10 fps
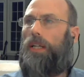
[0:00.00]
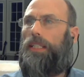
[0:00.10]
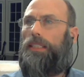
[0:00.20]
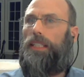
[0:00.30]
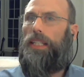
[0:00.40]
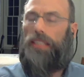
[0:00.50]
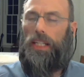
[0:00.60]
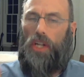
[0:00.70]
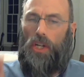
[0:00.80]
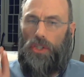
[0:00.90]
Is that they said
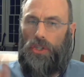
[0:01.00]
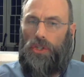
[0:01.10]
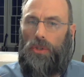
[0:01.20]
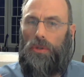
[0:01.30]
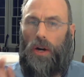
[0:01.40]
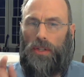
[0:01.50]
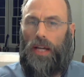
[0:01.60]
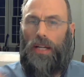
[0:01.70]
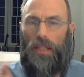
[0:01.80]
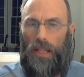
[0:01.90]
you are not
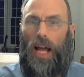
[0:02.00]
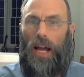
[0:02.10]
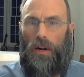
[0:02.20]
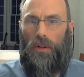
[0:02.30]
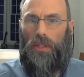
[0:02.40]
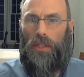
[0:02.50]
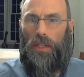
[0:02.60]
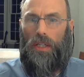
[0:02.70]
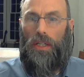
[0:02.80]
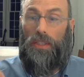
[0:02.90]
allowed
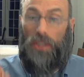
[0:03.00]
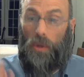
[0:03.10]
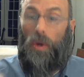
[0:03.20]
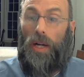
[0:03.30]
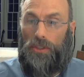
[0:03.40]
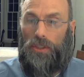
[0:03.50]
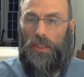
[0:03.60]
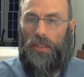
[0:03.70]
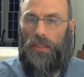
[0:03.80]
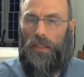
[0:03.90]
to question,
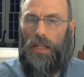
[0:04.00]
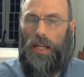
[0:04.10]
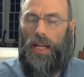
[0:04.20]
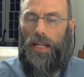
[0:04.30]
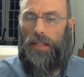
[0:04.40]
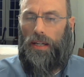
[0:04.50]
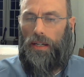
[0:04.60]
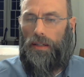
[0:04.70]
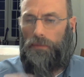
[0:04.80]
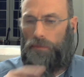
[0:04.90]
and
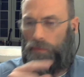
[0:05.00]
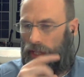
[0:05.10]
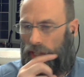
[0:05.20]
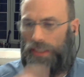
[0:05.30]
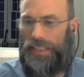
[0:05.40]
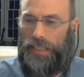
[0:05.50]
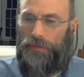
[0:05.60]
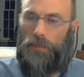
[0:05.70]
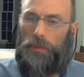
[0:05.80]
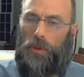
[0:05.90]
there's a
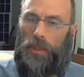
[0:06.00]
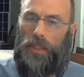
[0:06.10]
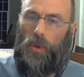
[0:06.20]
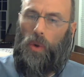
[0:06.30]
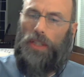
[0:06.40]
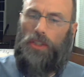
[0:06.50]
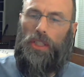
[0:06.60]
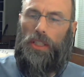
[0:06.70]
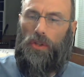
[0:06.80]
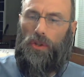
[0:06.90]
difference between
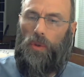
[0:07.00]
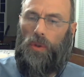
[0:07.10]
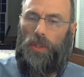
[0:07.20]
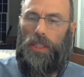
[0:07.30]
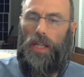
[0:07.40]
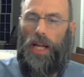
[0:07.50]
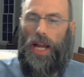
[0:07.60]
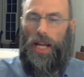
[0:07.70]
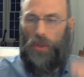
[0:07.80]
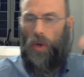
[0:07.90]
questioning authority
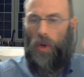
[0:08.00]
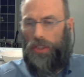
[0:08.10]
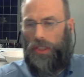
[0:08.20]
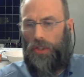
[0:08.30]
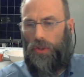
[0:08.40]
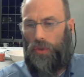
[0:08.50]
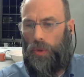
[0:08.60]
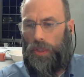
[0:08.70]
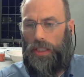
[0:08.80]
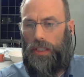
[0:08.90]
and questioning
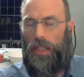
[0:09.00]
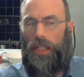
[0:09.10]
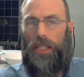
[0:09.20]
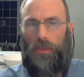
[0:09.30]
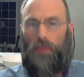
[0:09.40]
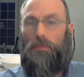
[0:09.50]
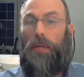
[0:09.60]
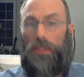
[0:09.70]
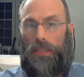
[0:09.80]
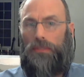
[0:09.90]
authority in a
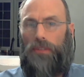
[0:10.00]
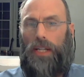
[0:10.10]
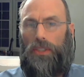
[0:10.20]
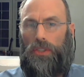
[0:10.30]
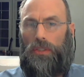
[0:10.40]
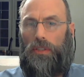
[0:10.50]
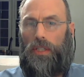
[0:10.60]
rebellious fashion.